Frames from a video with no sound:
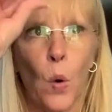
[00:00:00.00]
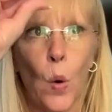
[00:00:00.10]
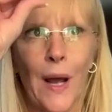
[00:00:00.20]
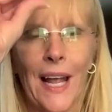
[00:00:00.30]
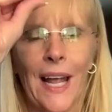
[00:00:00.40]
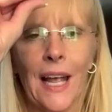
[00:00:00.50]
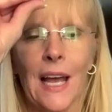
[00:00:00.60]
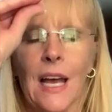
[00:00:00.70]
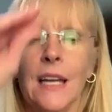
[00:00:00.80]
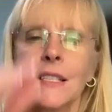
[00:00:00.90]
boy.
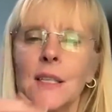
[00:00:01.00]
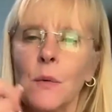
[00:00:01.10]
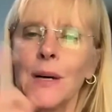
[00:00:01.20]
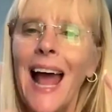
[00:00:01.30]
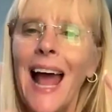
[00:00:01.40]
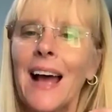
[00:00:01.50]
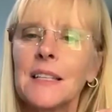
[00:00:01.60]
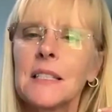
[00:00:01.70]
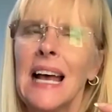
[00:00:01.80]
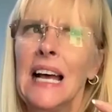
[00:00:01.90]
Now someone
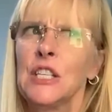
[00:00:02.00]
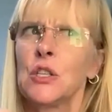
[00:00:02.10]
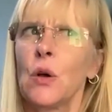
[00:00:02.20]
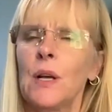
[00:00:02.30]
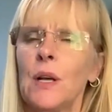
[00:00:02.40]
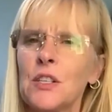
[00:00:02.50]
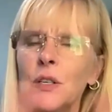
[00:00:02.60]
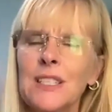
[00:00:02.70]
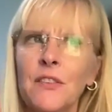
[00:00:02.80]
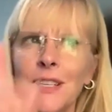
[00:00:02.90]
asked, so is there
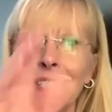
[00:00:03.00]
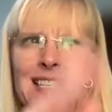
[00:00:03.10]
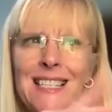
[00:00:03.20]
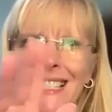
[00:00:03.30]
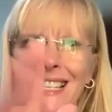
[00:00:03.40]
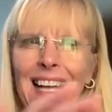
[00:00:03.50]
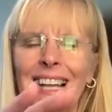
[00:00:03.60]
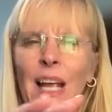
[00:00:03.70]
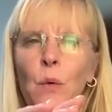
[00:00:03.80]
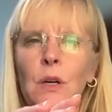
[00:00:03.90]
a difference in sign
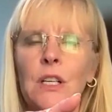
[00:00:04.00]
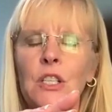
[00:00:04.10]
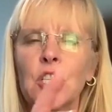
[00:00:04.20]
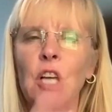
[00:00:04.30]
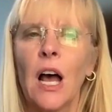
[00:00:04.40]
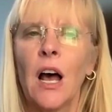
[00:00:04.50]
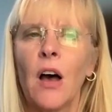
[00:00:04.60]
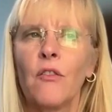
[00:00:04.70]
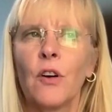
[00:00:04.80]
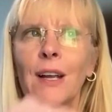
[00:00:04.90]
language
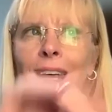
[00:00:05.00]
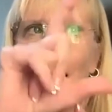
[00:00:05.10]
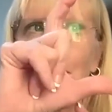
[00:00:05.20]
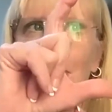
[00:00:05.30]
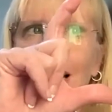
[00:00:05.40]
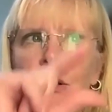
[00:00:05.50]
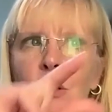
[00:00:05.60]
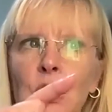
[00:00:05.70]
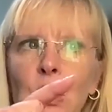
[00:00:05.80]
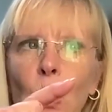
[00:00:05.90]
for capital
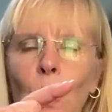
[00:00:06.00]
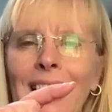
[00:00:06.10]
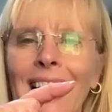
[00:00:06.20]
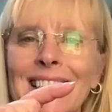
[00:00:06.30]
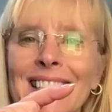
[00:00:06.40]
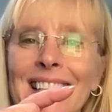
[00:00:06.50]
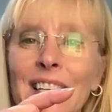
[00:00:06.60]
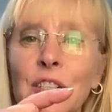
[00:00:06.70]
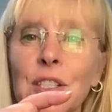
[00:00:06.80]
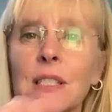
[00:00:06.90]
letters and lowercase
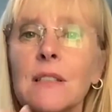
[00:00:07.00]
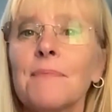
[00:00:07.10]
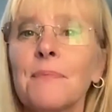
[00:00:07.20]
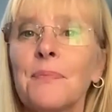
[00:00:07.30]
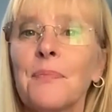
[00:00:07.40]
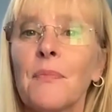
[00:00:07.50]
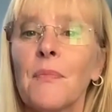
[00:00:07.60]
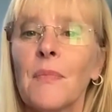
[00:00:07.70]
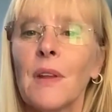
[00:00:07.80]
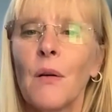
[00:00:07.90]
letters?
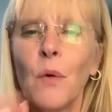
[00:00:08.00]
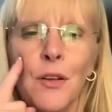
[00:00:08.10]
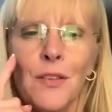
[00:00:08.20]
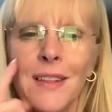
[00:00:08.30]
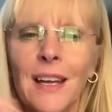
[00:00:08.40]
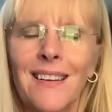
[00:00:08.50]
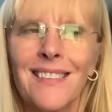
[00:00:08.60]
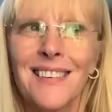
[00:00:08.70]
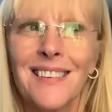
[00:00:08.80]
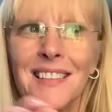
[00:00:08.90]
What do you think?
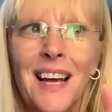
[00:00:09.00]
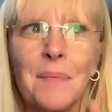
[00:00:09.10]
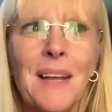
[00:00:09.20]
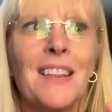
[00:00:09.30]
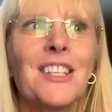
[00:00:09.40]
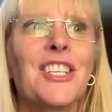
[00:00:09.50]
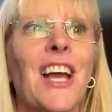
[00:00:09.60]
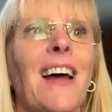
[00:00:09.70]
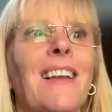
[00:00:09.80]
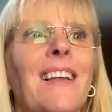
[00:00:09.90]
Type that in the
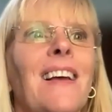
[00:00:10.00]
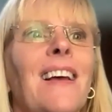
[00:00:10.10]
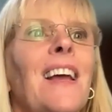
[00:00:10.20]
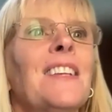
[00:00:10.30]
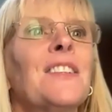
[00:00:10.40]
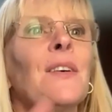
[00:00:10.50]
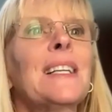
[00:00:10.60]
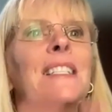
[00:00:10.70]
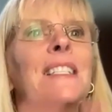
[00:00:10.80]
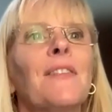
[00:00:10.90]
chat. Is there
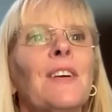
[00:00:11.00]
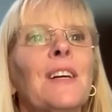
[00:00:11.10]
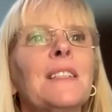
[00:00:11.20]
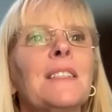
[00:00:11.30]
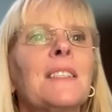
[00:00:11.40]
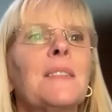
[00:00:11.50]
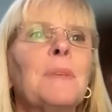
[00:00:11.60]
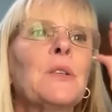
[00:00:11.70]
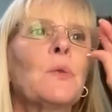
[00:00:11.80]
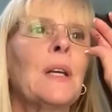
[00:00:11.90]
a difference
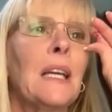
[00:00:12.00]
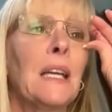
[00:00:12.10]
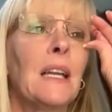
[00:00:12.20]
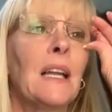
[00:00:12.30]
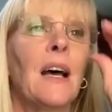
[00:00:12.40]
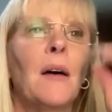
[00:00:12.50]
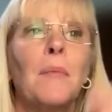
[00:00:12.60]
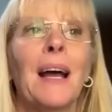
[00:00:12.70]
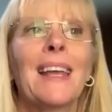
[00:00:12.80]
between a